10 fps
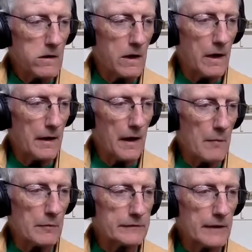And
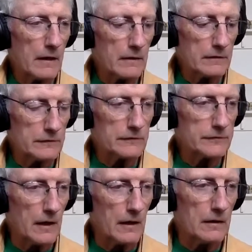I'm telling your
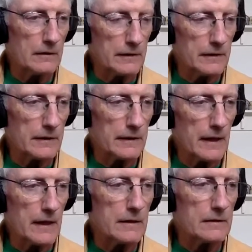son that it
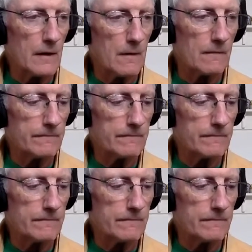ain't no